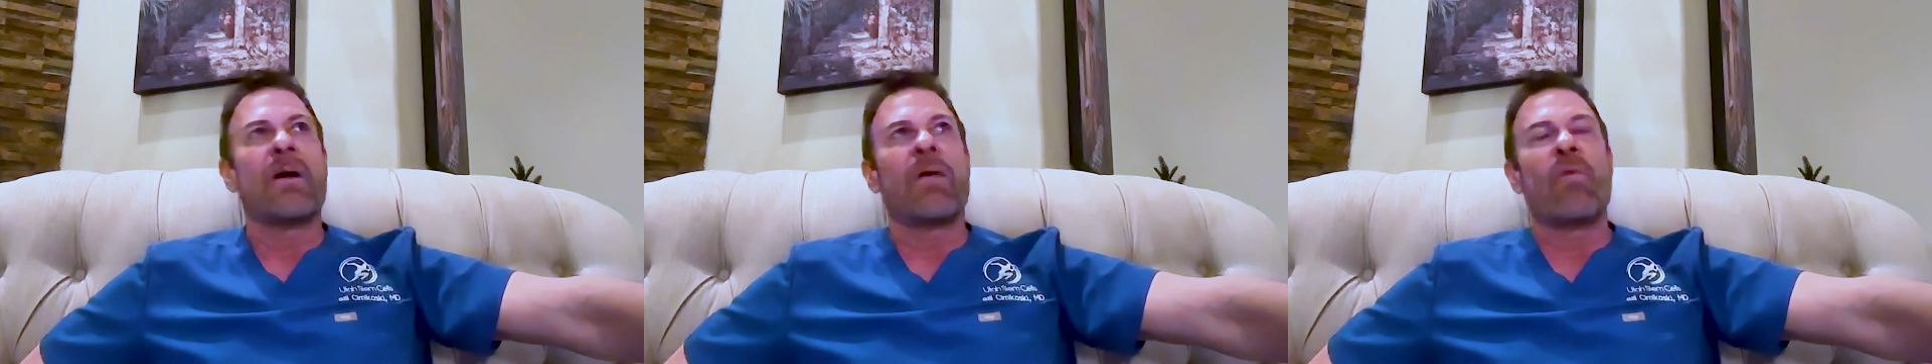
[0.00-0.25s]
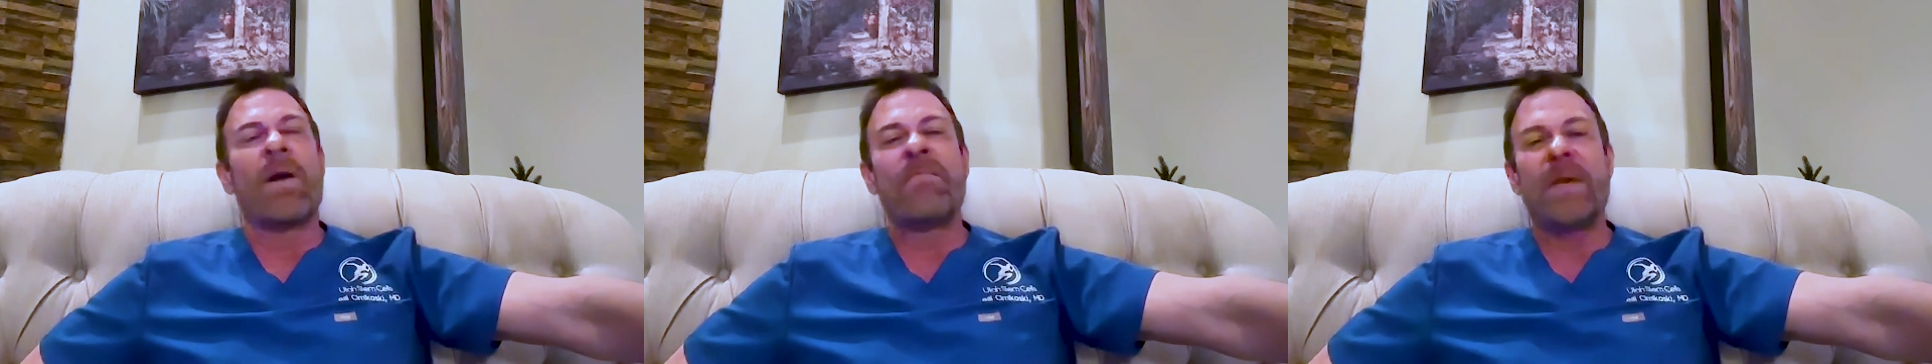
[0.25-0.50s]

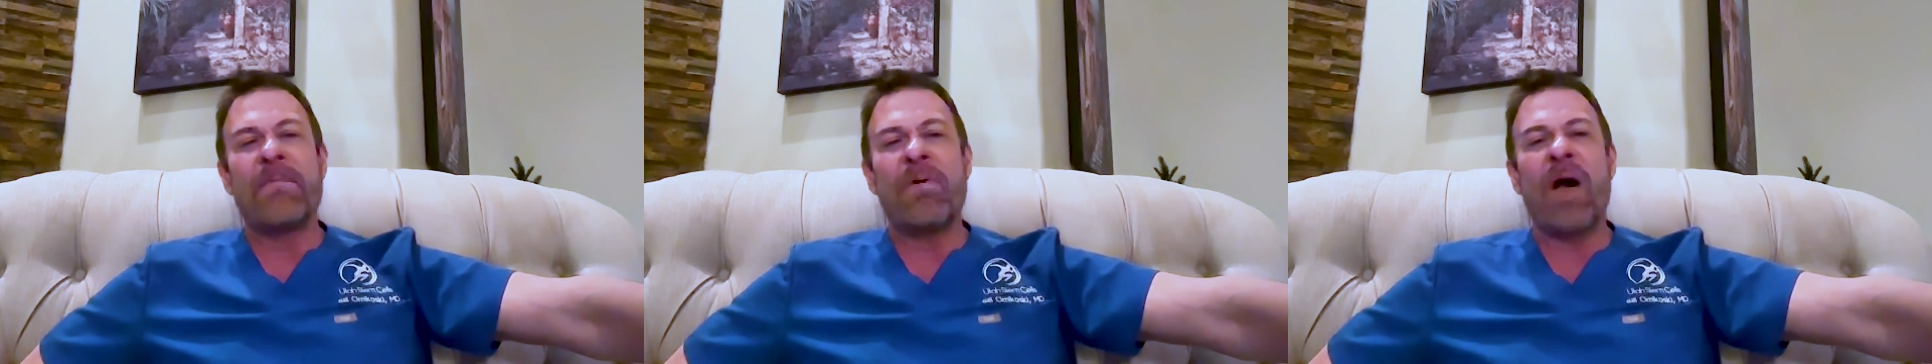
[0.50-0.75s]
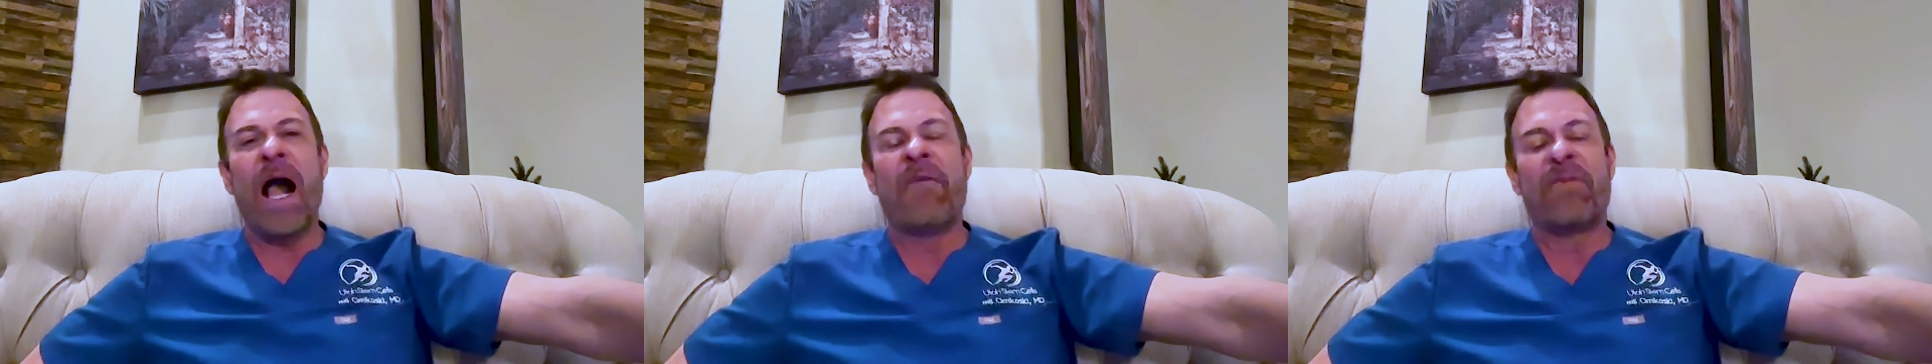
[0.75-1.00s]
when people
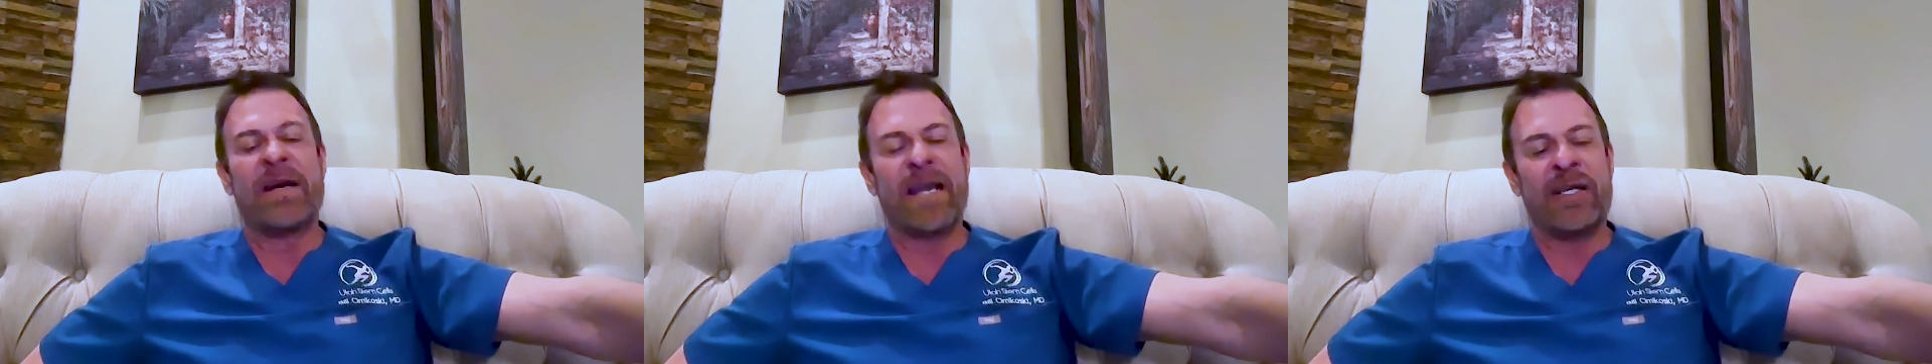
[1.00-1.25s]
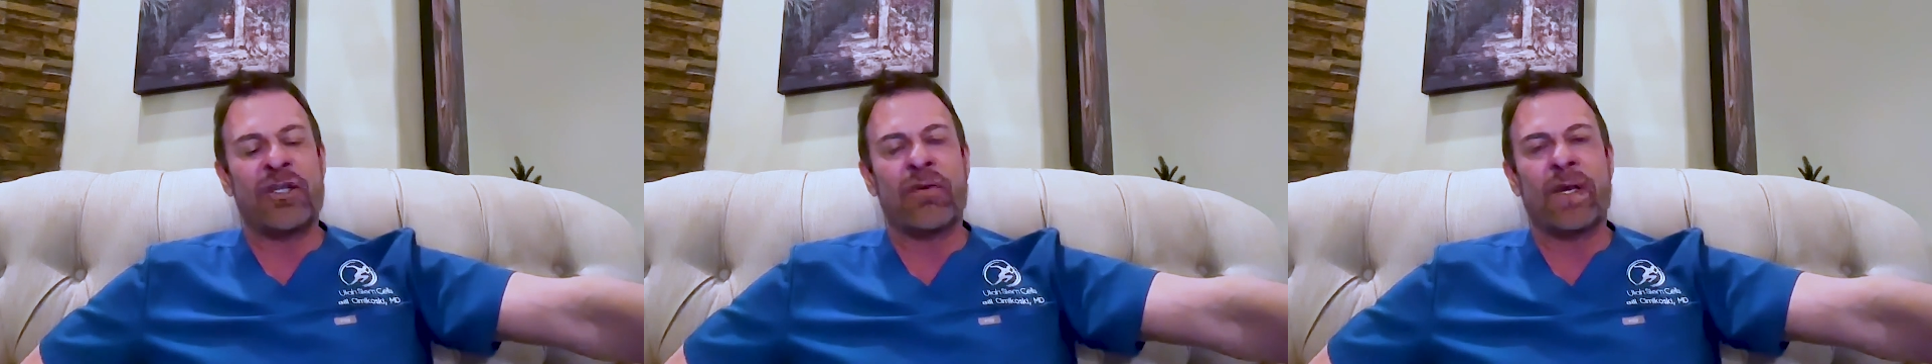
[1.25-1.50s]
have an
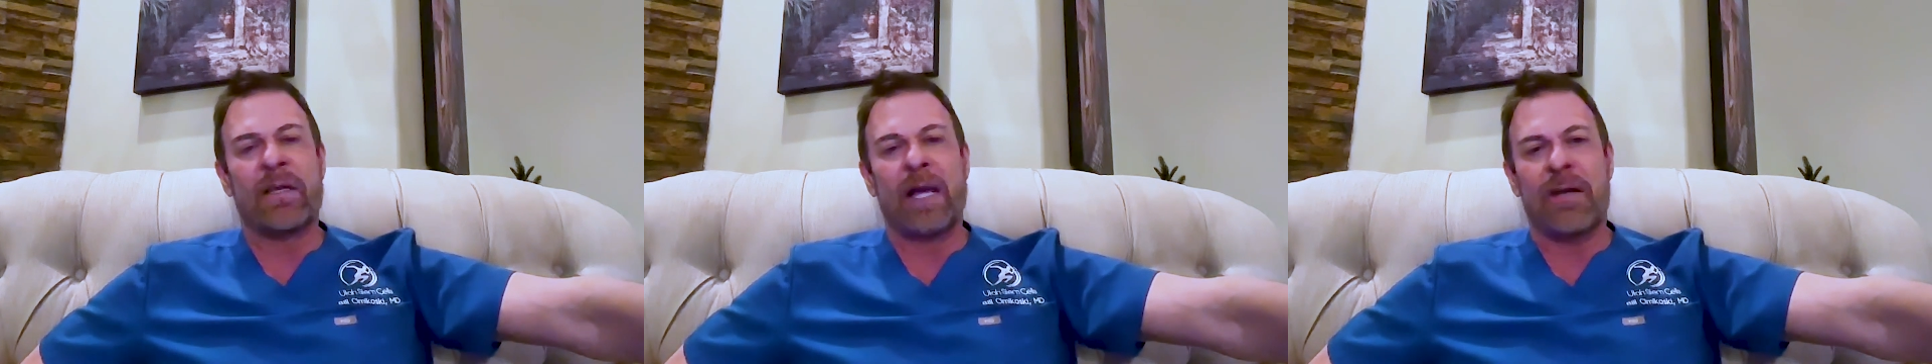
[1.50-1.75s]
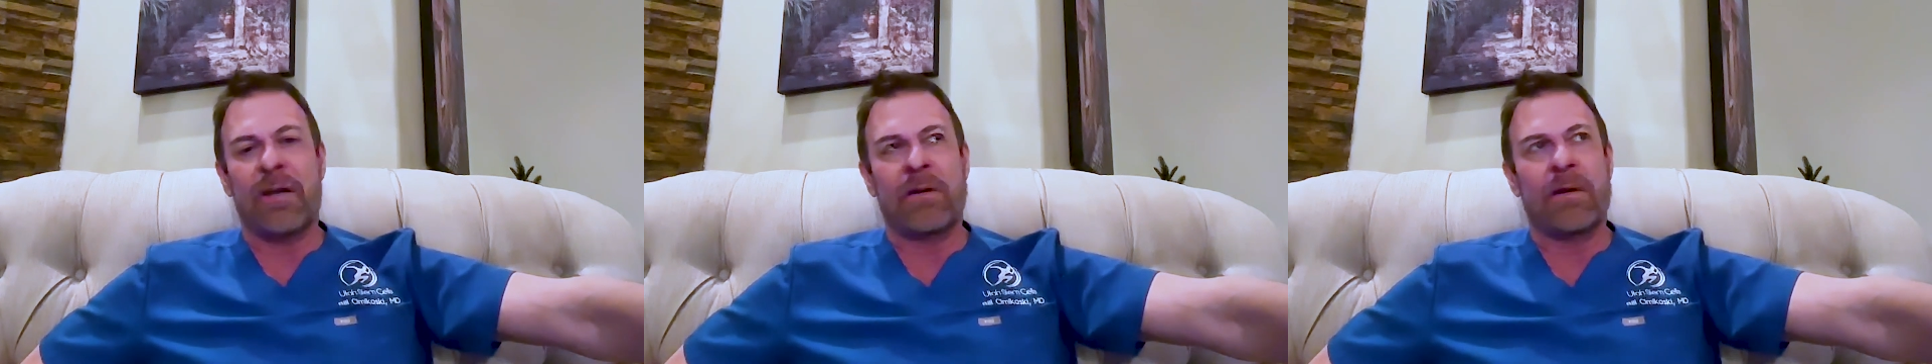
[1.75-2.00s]
injury, like